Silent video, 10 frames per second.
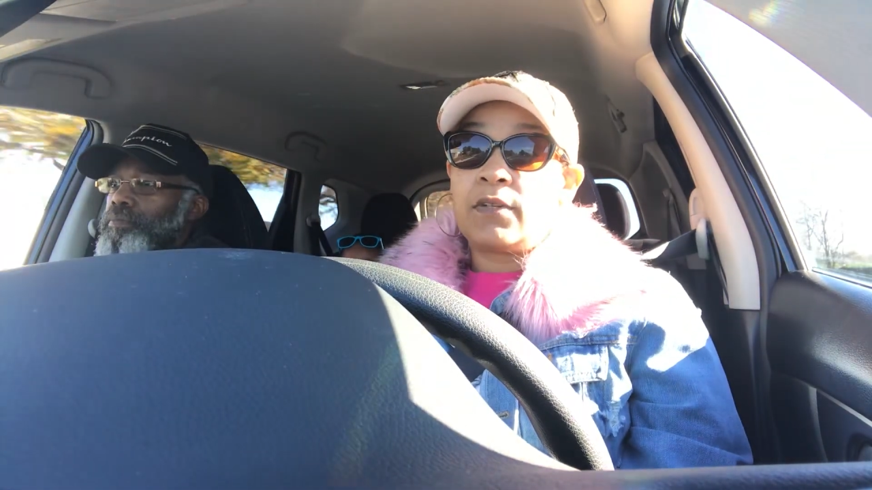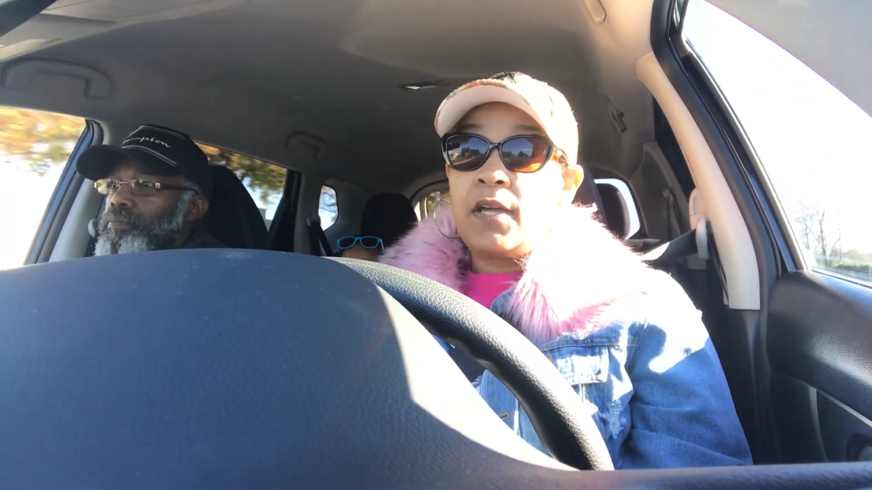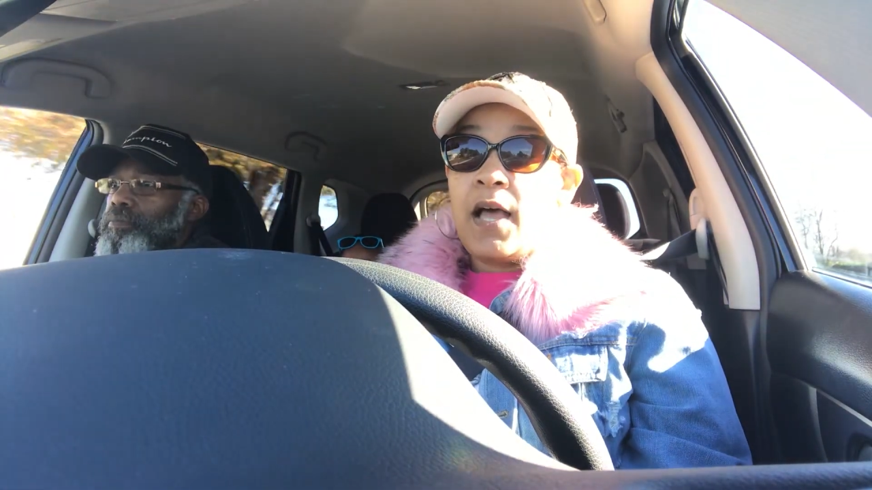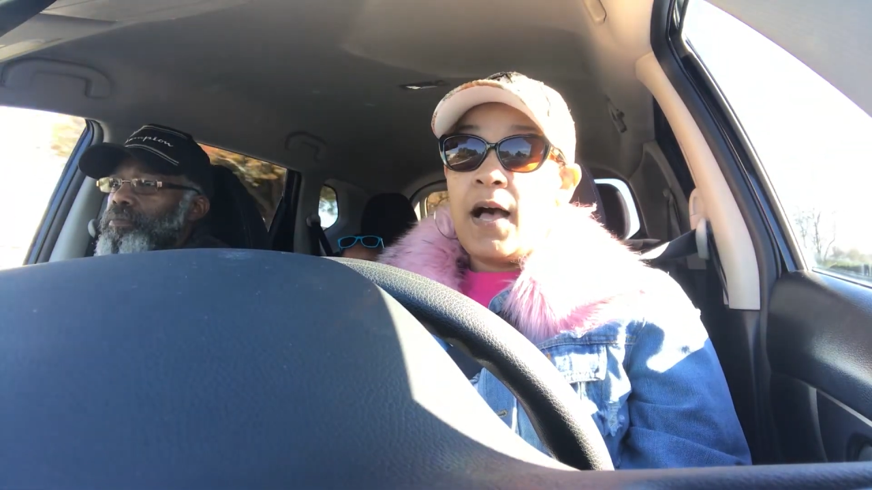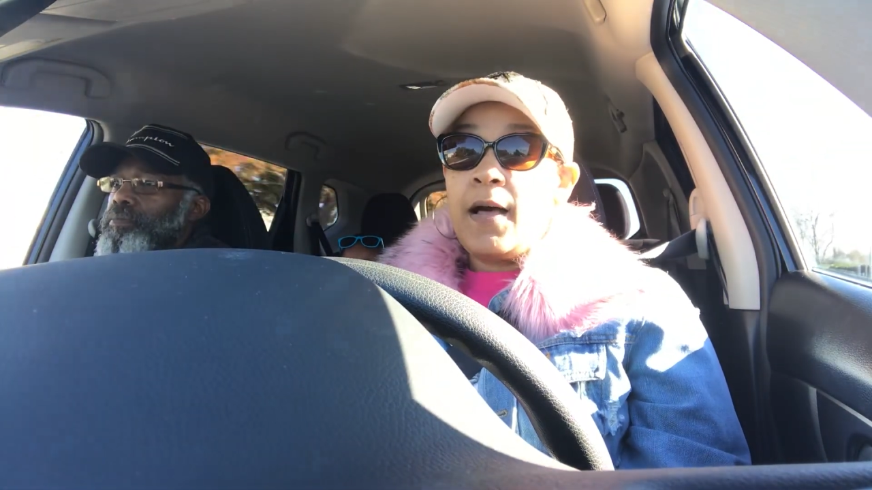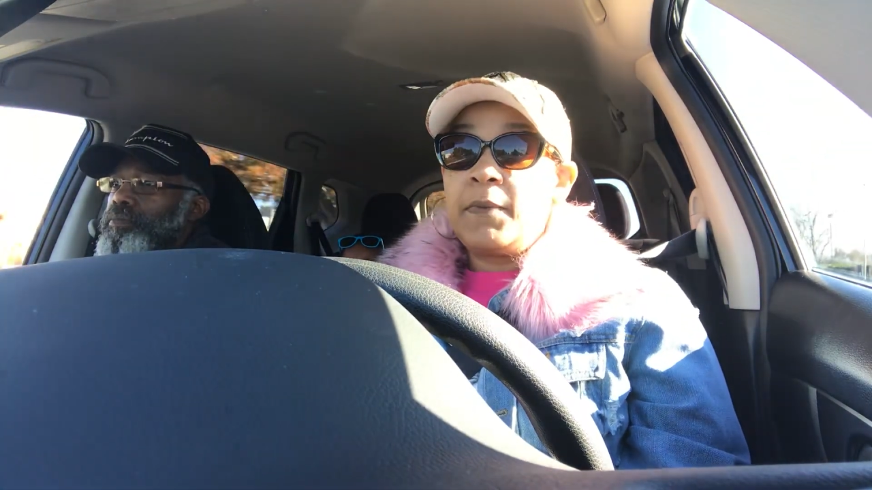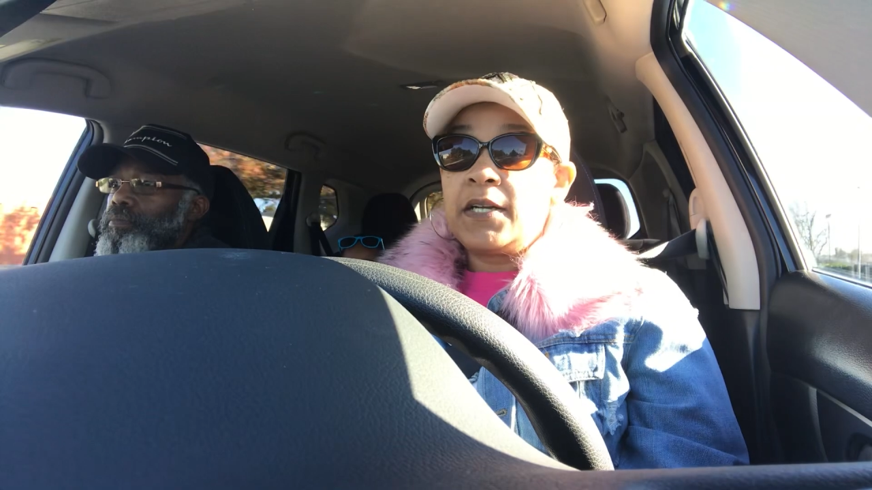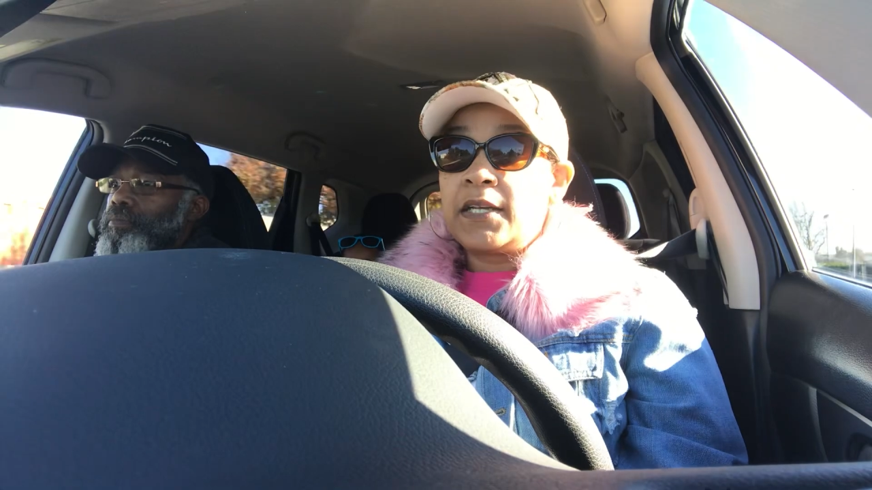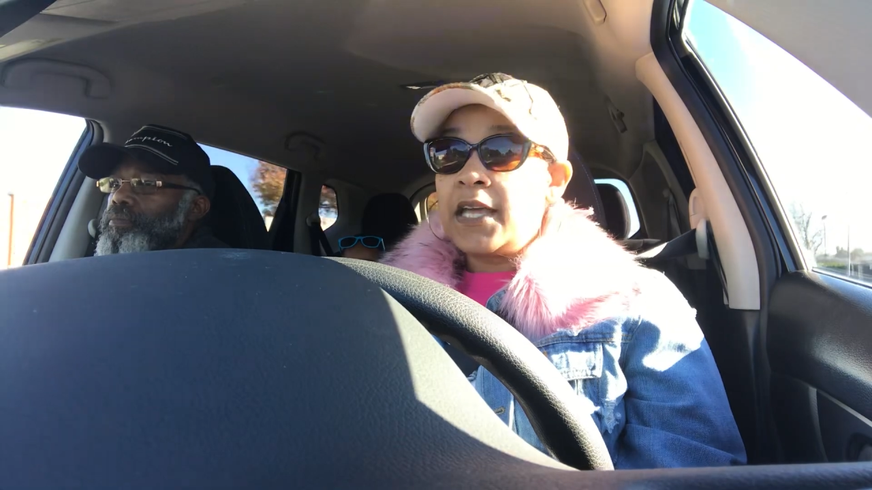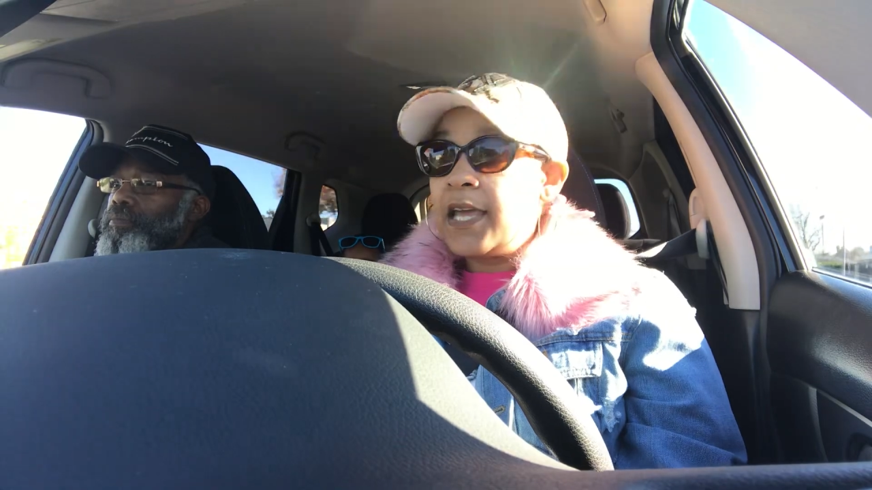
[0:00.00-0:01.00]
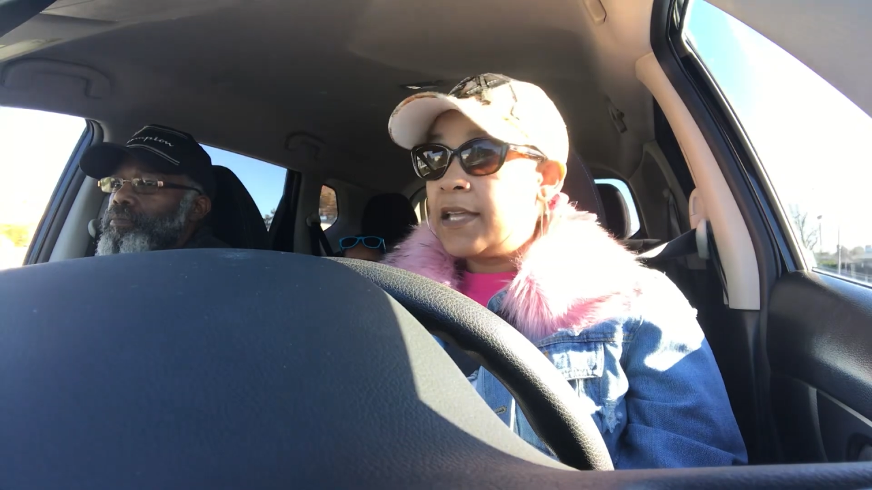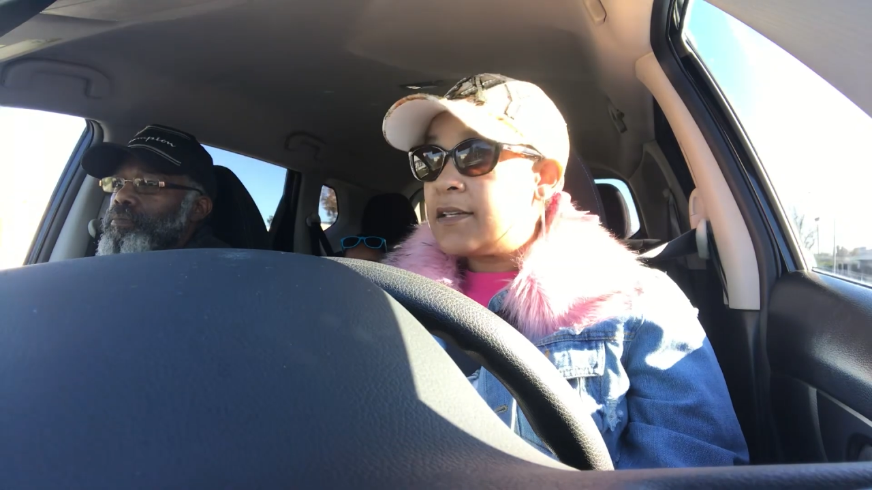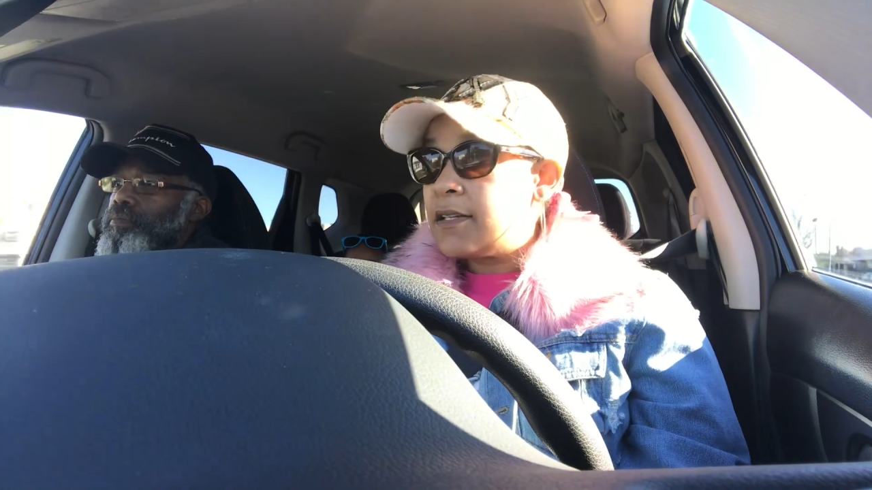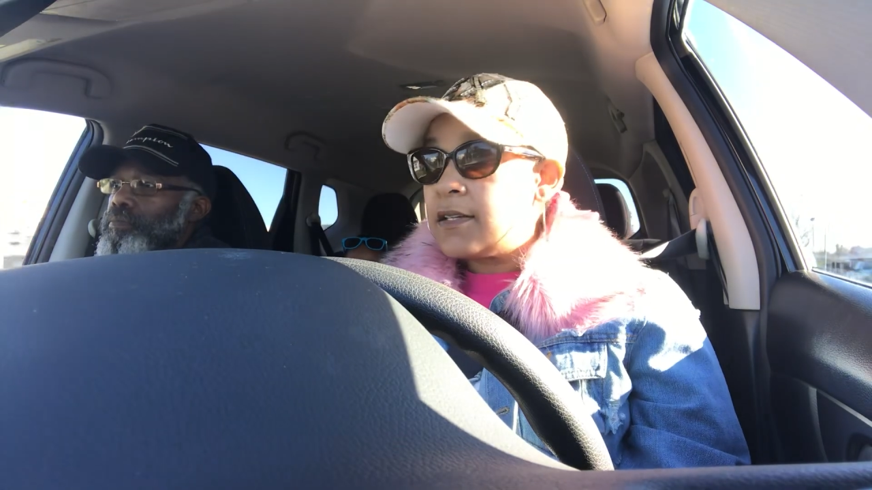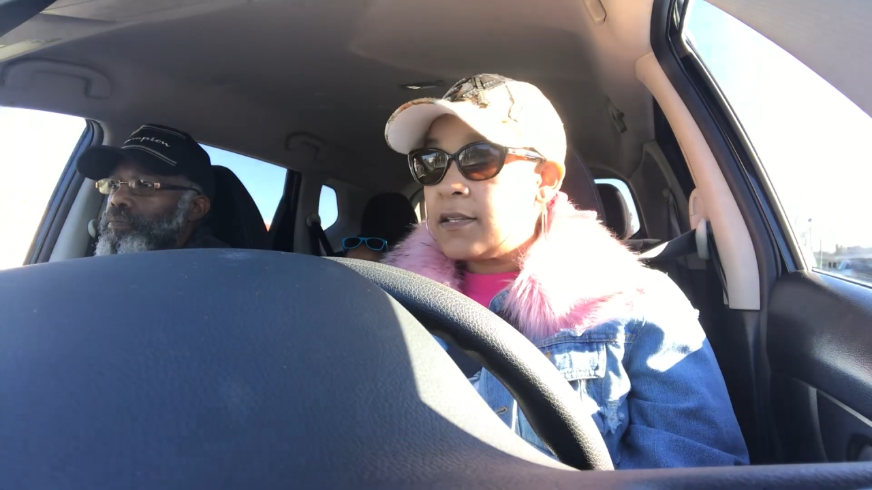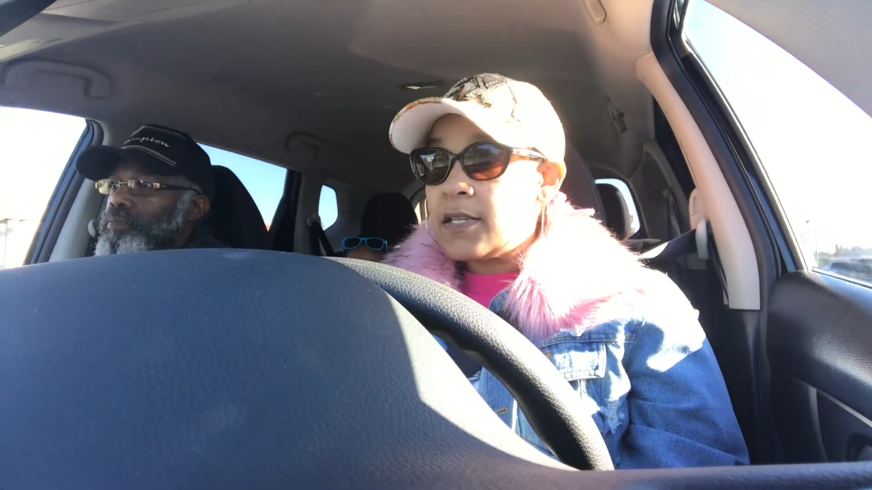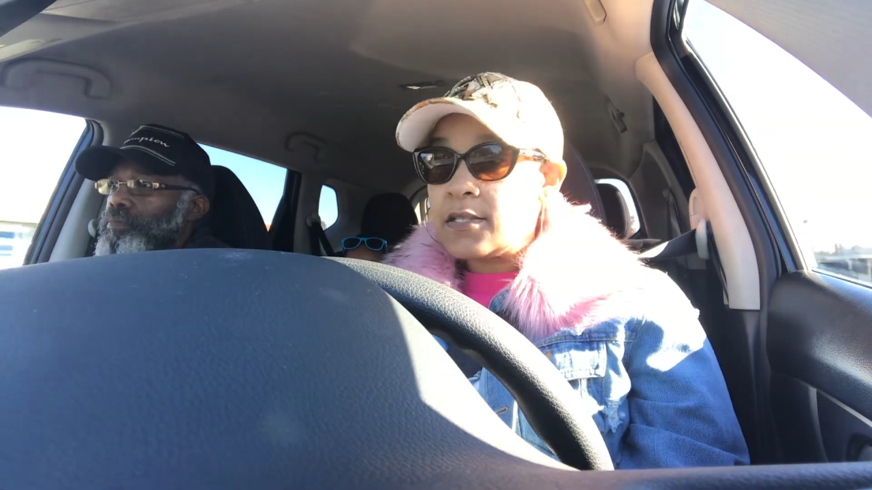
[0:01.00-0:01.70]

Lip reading: And again,